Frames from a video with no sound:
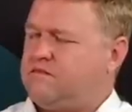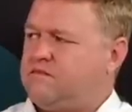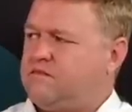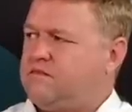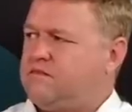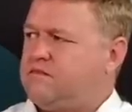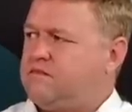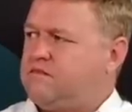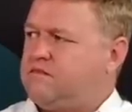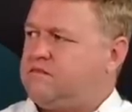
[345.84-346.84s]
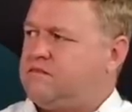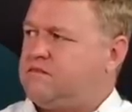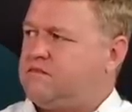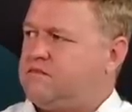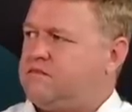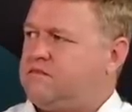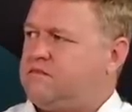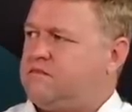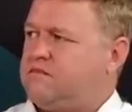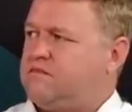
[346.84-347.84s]

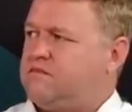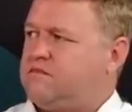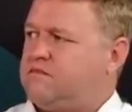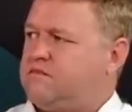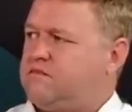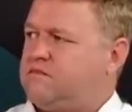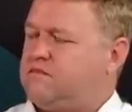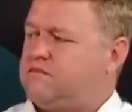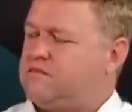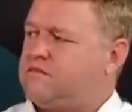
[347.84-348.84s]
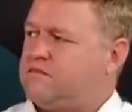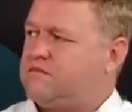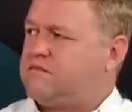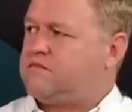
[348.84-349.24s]
This person isn't speaking.